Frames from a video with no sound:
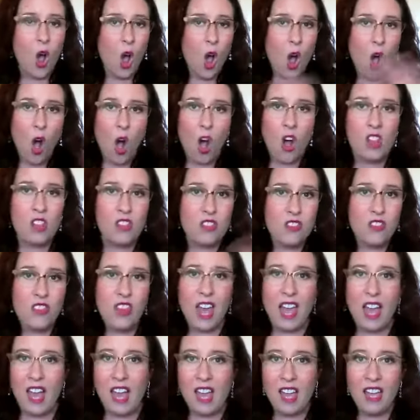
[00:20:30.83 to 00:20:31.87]
all of
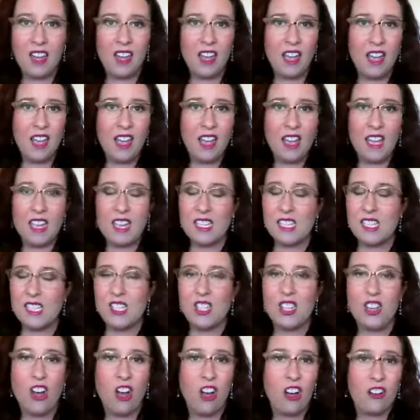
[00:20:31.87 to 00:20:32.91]
that is
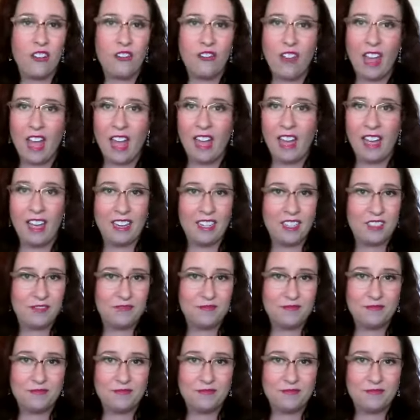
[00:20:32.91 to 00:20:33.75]
not a fad.